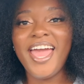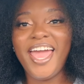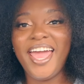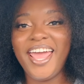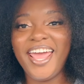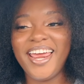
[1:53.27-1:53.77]

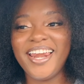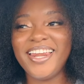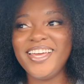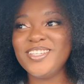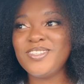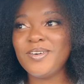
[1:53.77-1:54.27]
and
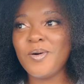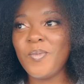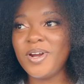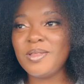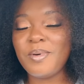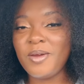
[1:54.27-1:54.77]
it's
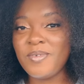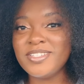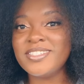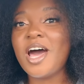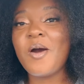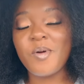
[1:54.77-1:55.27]
one of the main
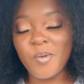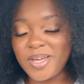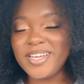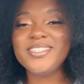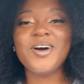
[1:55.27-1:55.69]
reasons I wear wigs.